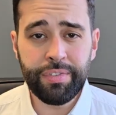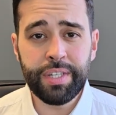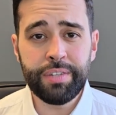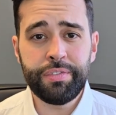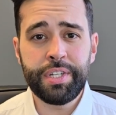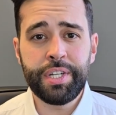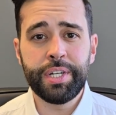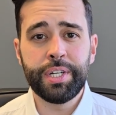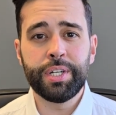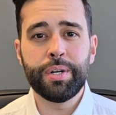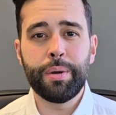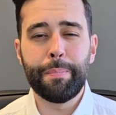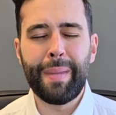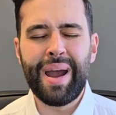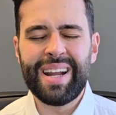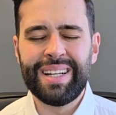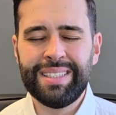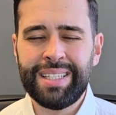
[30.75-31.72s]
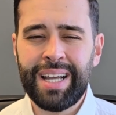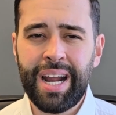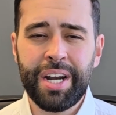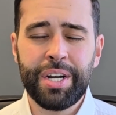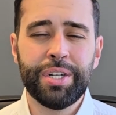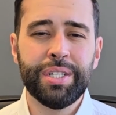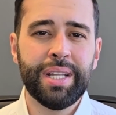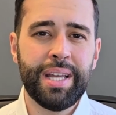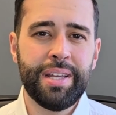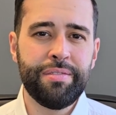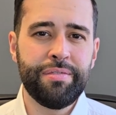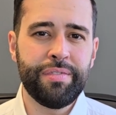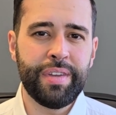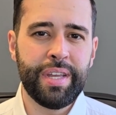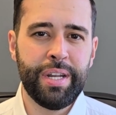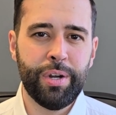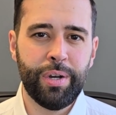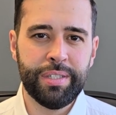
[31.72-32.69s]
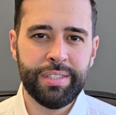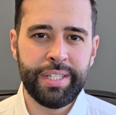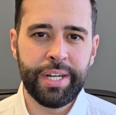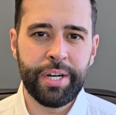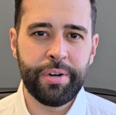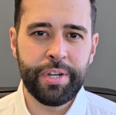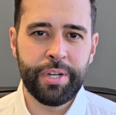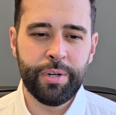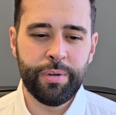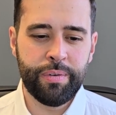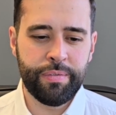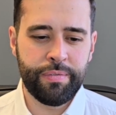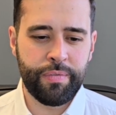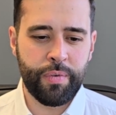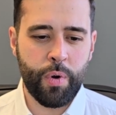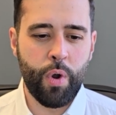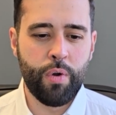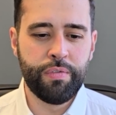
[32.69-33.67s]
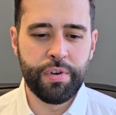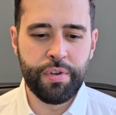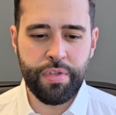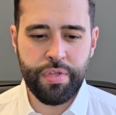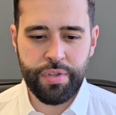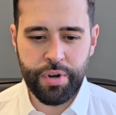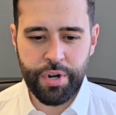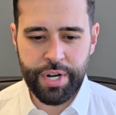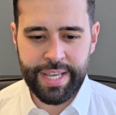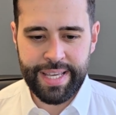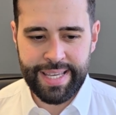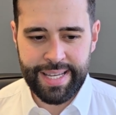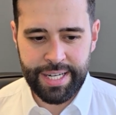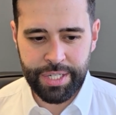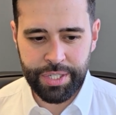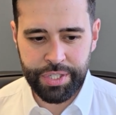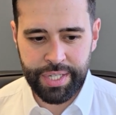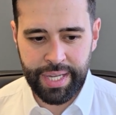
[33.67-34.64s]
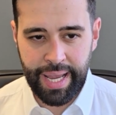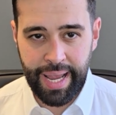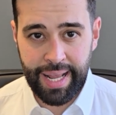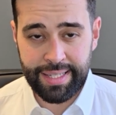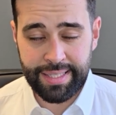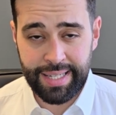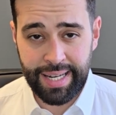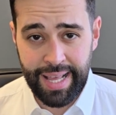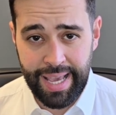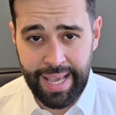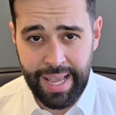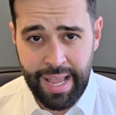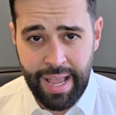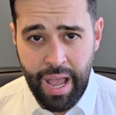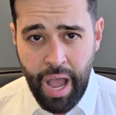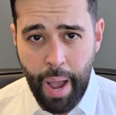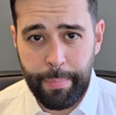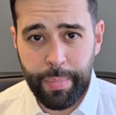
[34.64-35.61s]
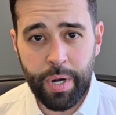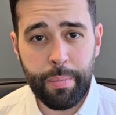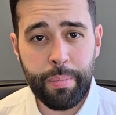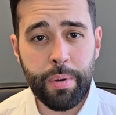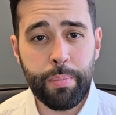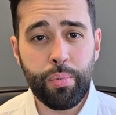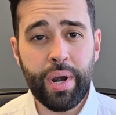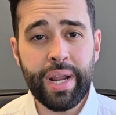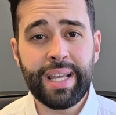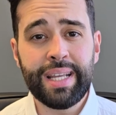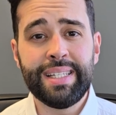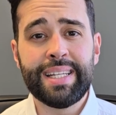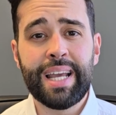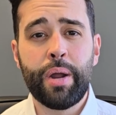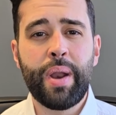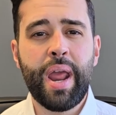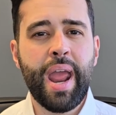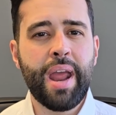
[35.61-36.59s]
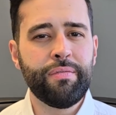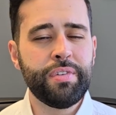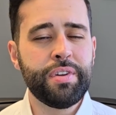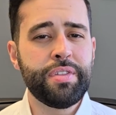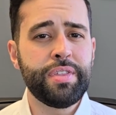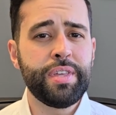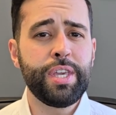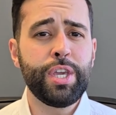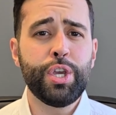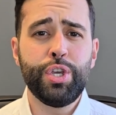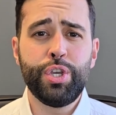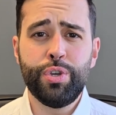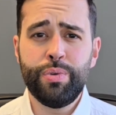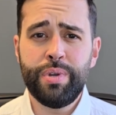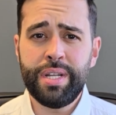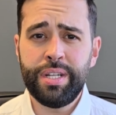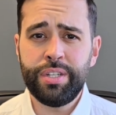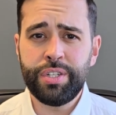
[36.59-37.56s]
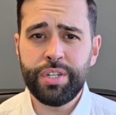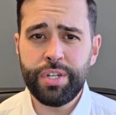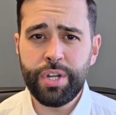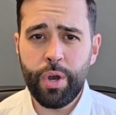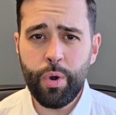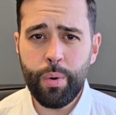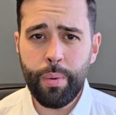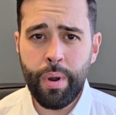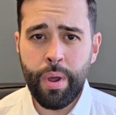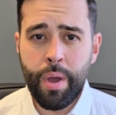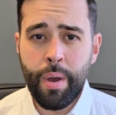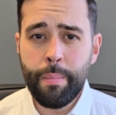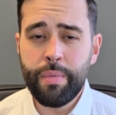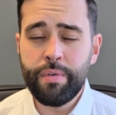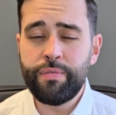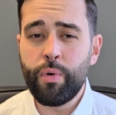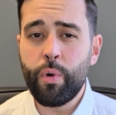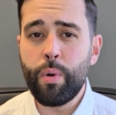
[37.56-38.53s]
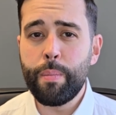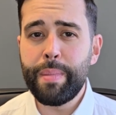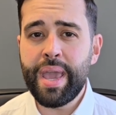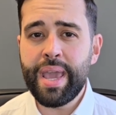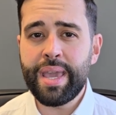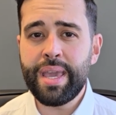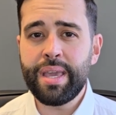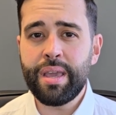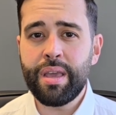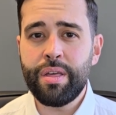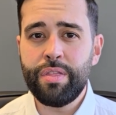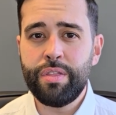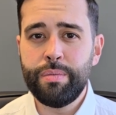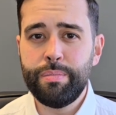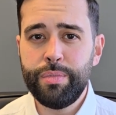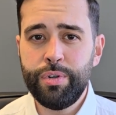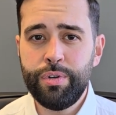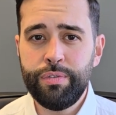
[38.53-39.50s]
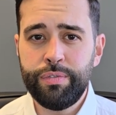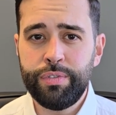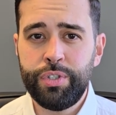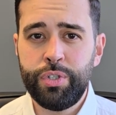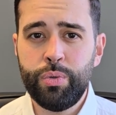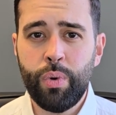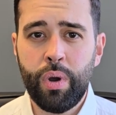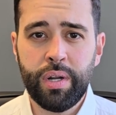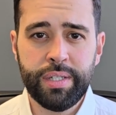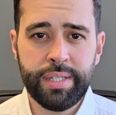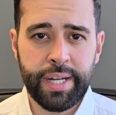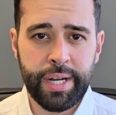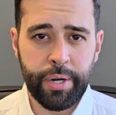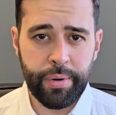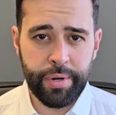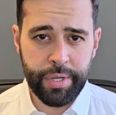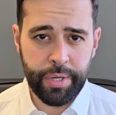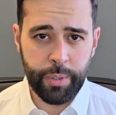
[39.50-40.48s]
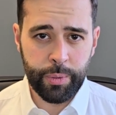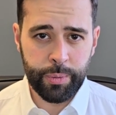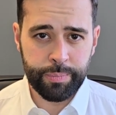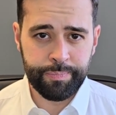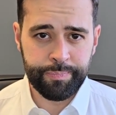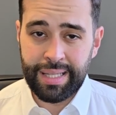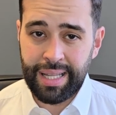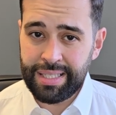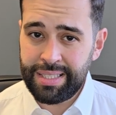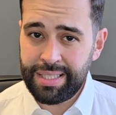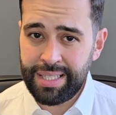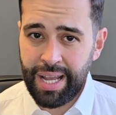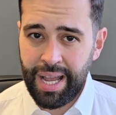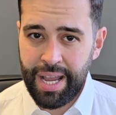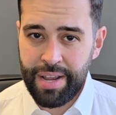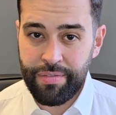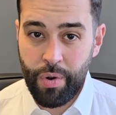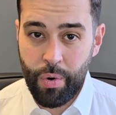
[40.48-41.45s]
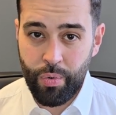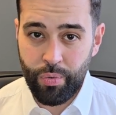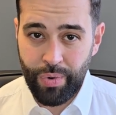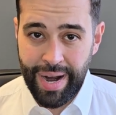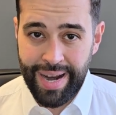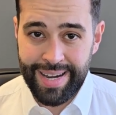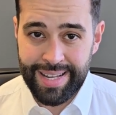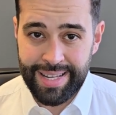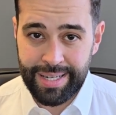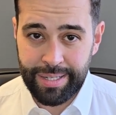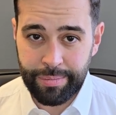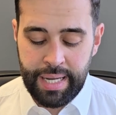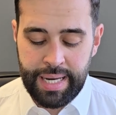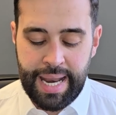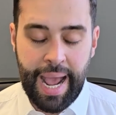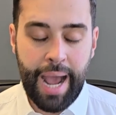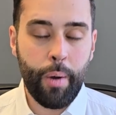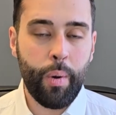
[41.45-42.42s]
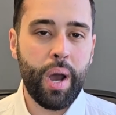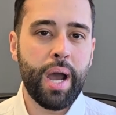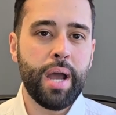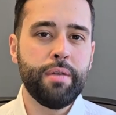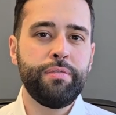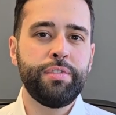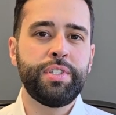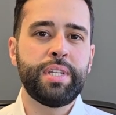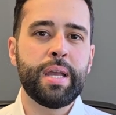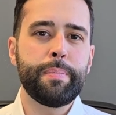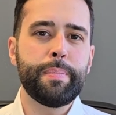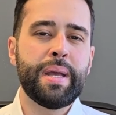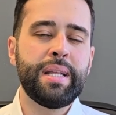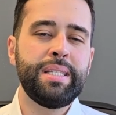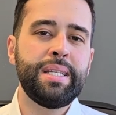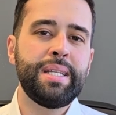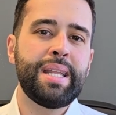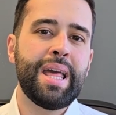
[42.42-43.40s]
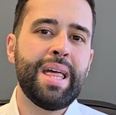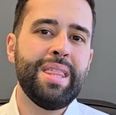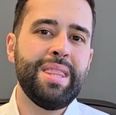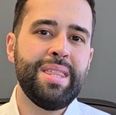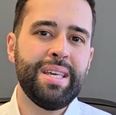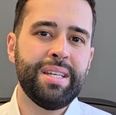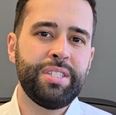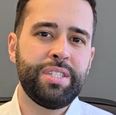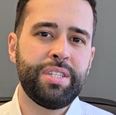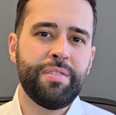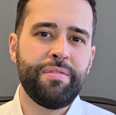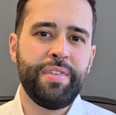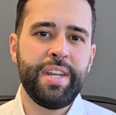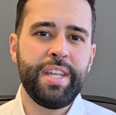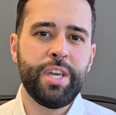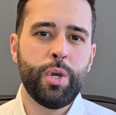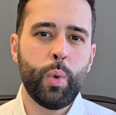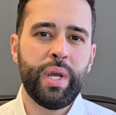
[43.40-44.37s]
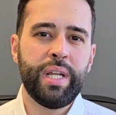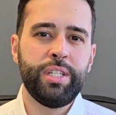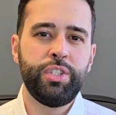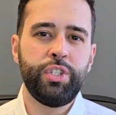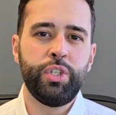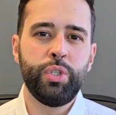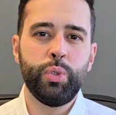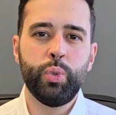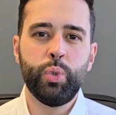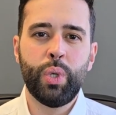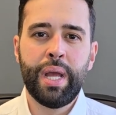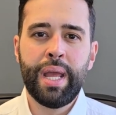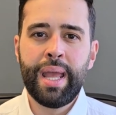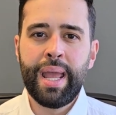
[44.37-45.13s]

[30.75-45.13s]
lived here my entire life in Ontario for over 30 years, and today I'm going to be breaking down everything you need to know before making the move to Ontario. Let's dive right in. Now, I've segmented this video into